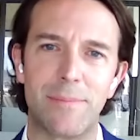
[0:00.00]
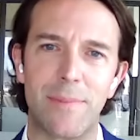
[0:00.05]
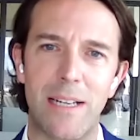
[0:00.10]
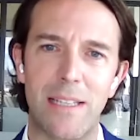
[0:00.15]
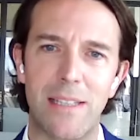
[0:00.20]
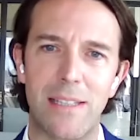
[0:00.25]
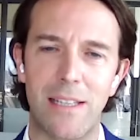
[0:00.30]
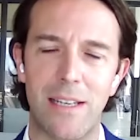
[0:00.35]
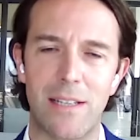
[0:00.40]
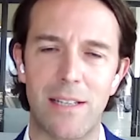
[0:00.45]

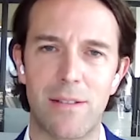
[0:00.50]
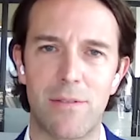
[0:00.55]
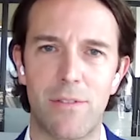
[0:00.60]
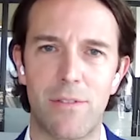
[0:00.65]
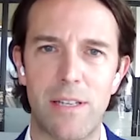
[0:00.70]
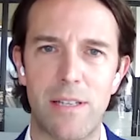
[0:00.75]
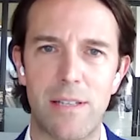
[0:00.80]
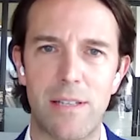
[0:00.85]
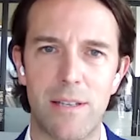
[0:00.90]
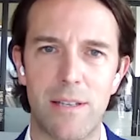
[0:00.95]
I think it's
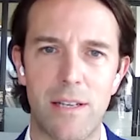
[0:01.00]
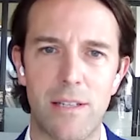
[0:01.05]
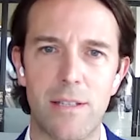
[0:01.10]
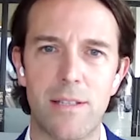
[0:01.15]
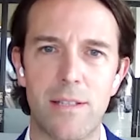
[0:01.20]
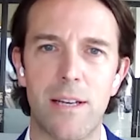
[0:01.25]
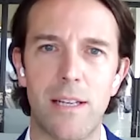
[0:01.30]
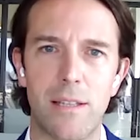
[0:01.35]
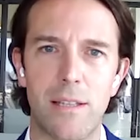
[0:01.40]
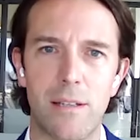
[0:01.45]
safe
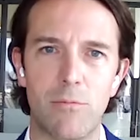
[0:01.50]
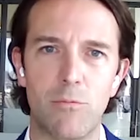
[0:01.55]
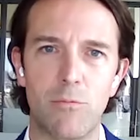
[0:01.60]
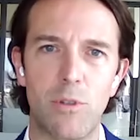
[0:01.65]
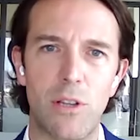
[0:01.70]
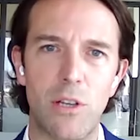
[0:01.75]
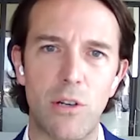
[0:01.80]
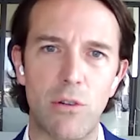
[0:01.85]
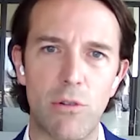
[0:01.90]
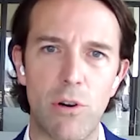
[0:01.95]
to say that
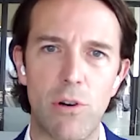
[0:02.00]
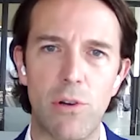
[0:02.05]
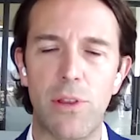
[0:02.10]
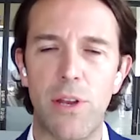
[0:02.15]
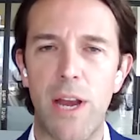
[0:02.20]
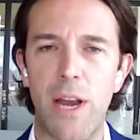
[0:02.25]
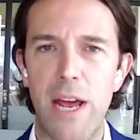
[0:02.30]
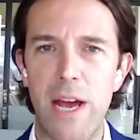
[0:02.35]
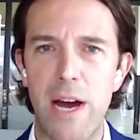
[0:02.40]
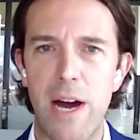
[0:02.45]
with the growth
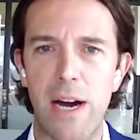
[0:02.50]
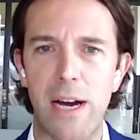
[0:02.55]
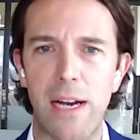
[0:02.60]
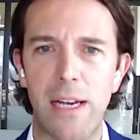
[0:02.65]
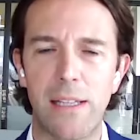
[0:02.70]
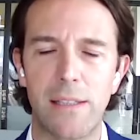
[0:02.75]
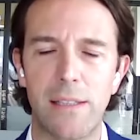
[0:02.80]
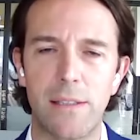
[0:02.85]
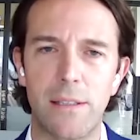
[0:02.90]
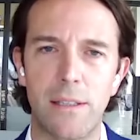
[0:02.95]
in
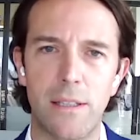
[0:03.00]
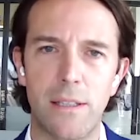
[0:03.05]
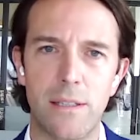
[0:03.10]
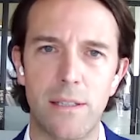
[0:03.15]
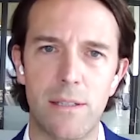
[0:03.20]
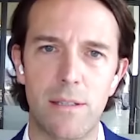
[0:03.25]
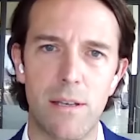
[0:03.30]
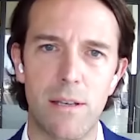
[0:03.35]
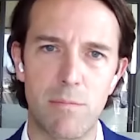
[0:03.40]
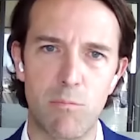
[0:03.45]
AI, that
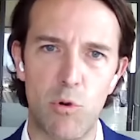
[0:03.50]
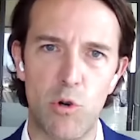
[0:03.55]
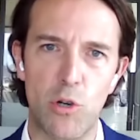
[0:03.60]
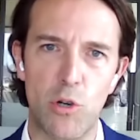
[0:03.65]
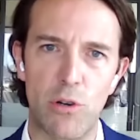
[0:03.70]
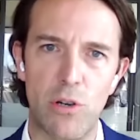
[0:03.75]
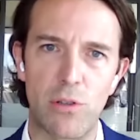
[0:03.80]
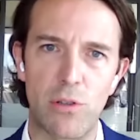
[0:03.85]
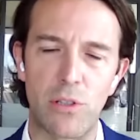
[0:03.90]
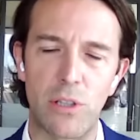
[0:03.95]
there's more
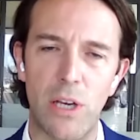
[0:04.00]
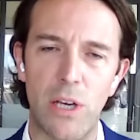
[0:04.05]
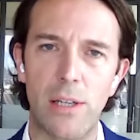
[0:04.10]
growth to